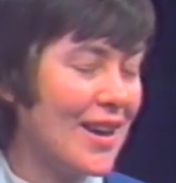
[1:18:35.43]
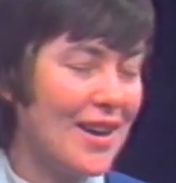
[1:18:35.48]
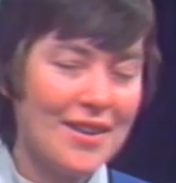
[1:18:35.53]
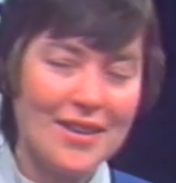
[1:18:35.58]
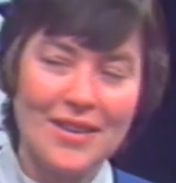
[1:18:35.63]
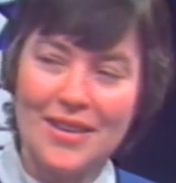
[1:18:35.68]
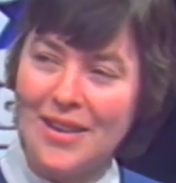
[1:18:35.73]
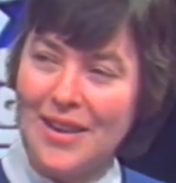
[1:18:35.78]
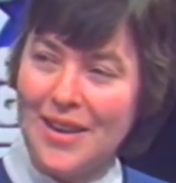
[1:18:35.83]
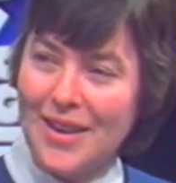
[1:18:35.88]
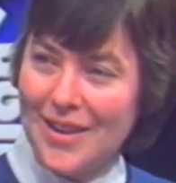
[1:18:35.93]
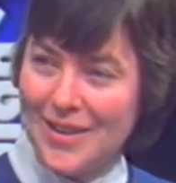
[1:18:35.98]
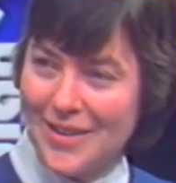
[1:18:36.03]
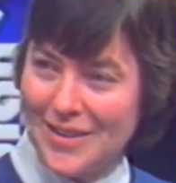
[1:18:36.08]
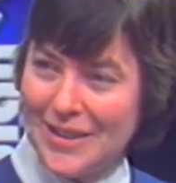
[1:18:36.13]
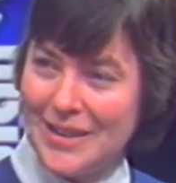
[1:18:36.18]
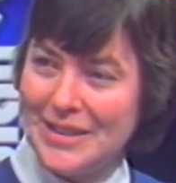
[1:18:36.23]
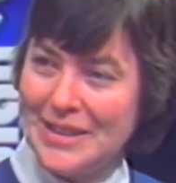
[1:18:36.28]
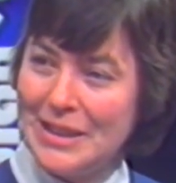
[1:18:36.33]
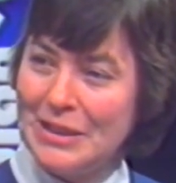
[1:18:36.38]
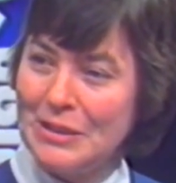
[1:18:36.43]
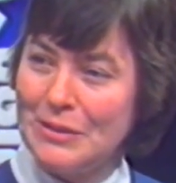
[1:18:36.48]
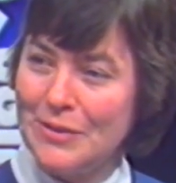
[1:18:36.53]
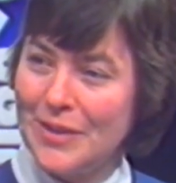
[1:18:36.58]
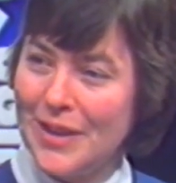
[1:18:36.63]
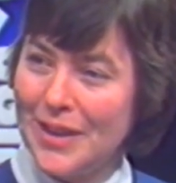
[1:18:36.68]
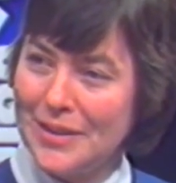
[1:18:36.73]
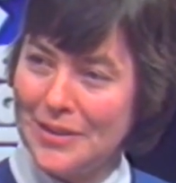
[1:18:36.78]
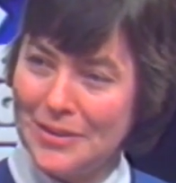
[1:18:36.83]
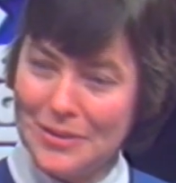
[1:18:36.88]
uh, I
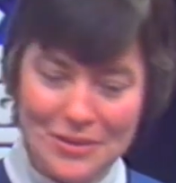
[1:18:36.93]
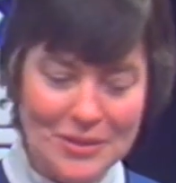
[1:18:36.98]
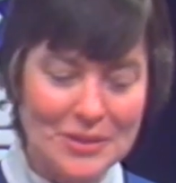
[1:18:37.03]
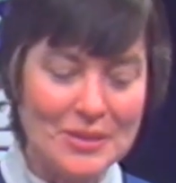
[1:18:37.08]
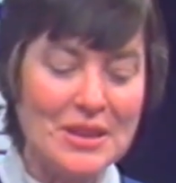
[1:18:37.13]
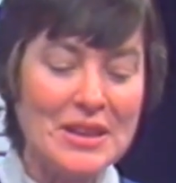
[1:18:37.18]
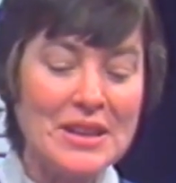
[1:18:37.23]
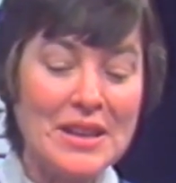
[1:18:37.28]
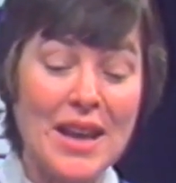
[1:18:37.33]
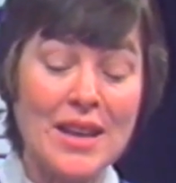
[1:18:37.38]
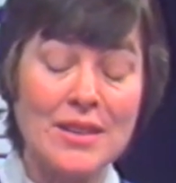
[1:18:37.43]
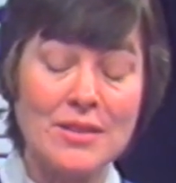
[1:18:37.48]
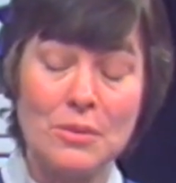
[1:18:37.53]
identify it